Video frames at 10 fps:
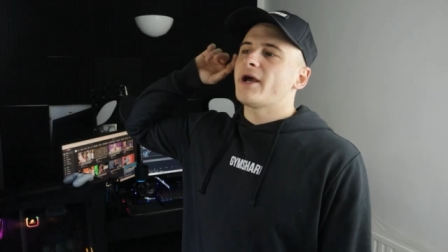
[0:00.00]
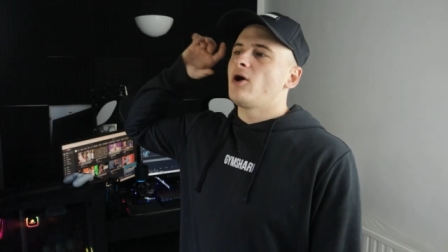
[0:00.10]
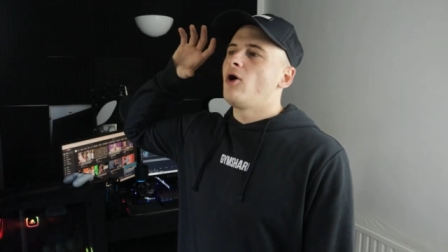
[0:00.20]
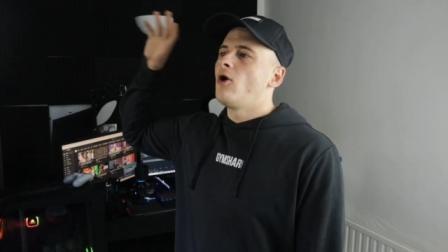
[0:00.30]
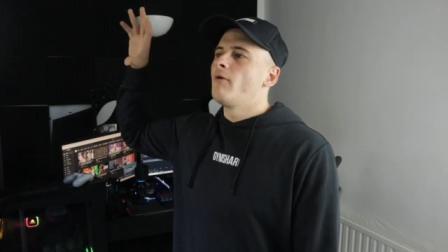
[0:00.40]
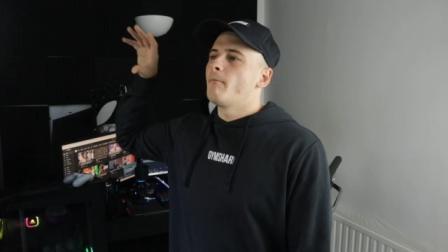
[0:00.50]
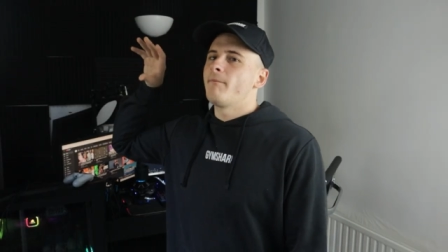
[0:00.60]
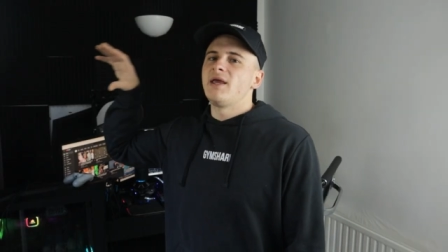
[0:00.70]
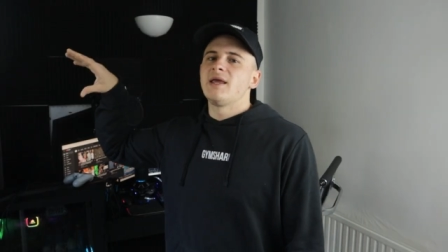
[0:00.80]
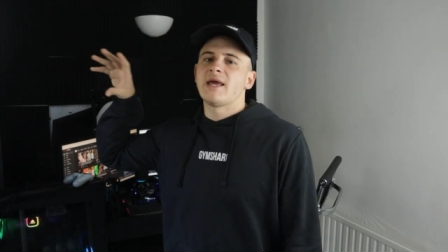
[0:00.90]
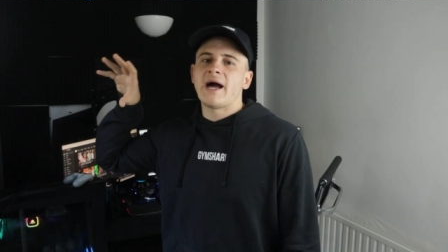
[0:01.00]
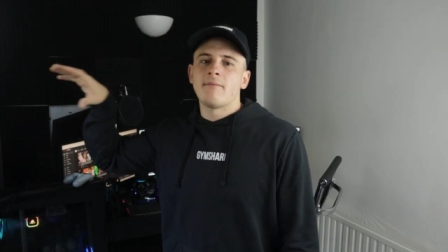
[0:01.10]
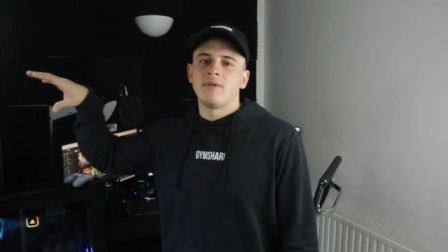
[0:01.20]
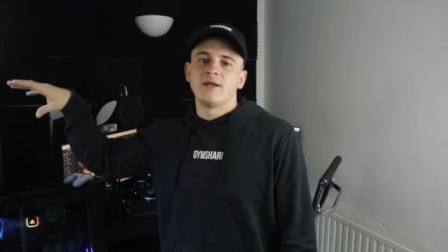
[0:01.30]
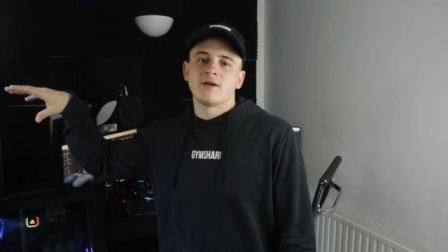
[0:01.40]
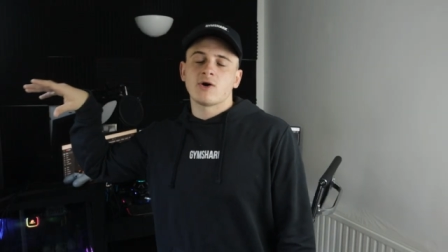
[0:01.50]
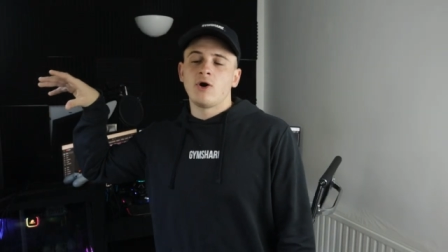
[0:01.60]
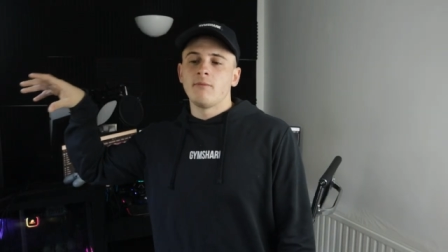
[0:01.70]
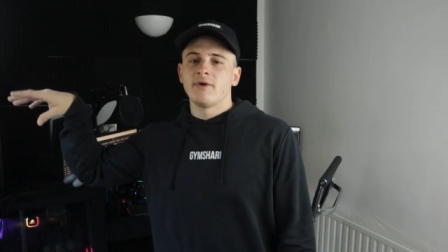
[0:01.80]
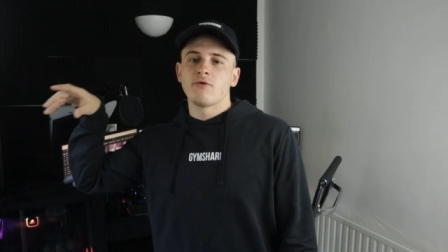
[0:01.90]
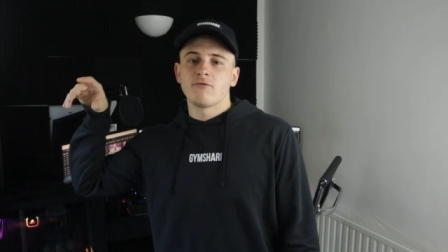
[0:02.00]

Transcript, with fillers: I can't be gambling. I can't be